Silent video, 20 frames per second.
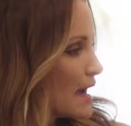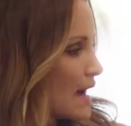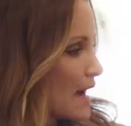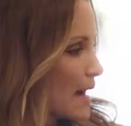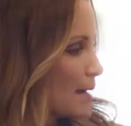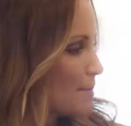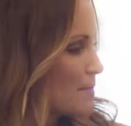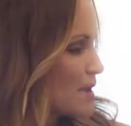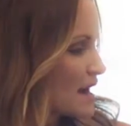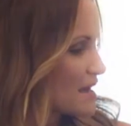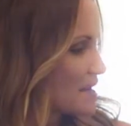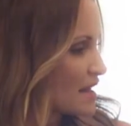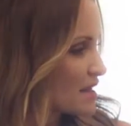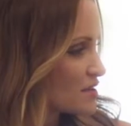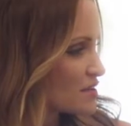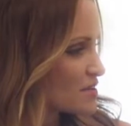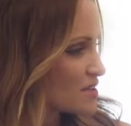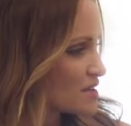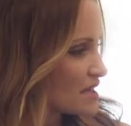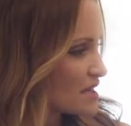
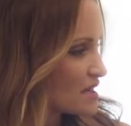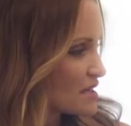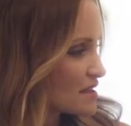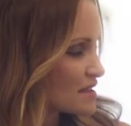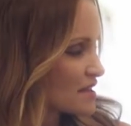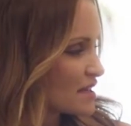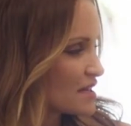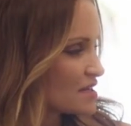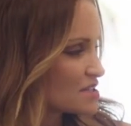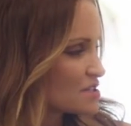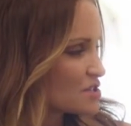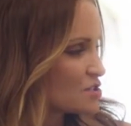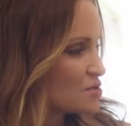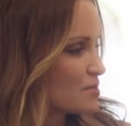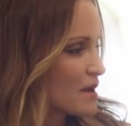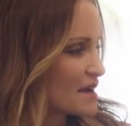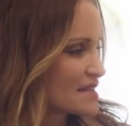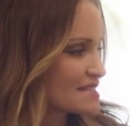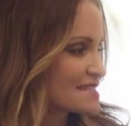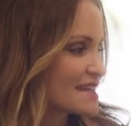Another thing that you
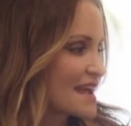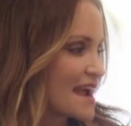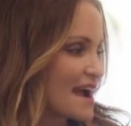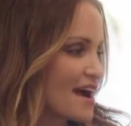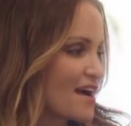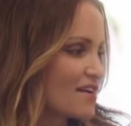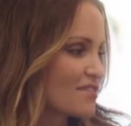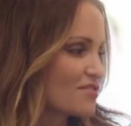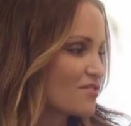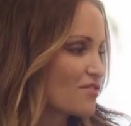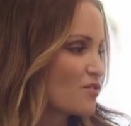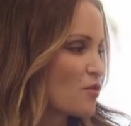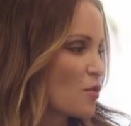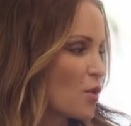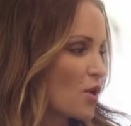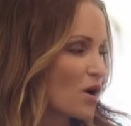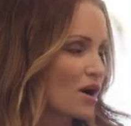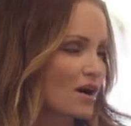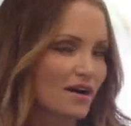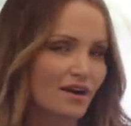must have
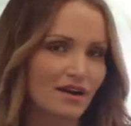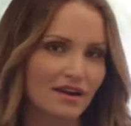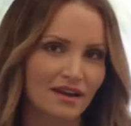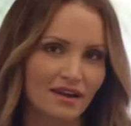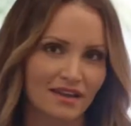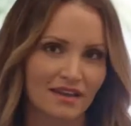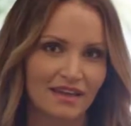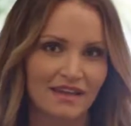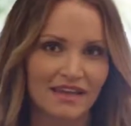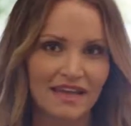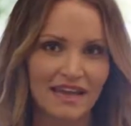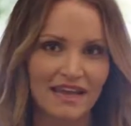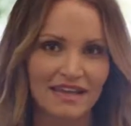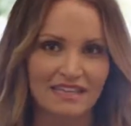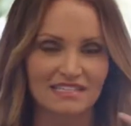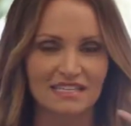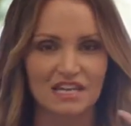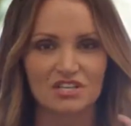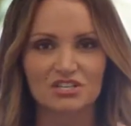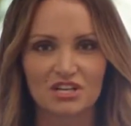for
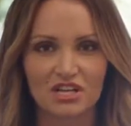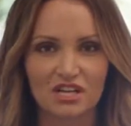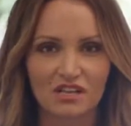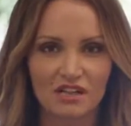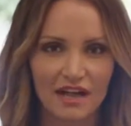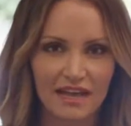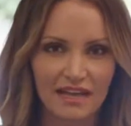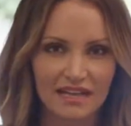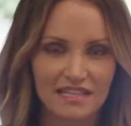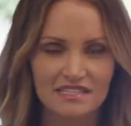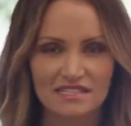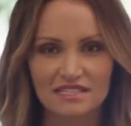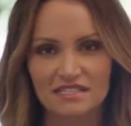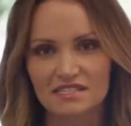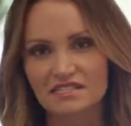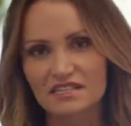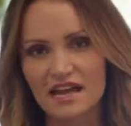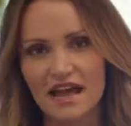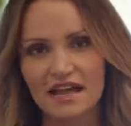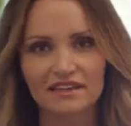extension clients
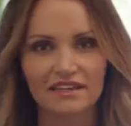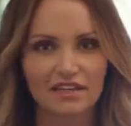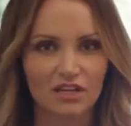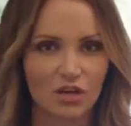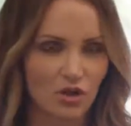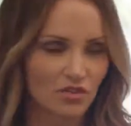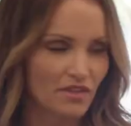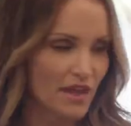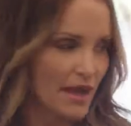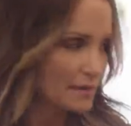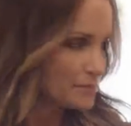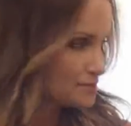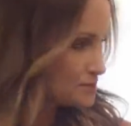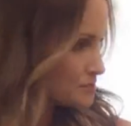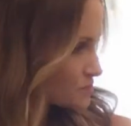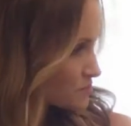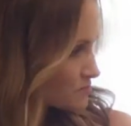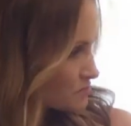and styling and all that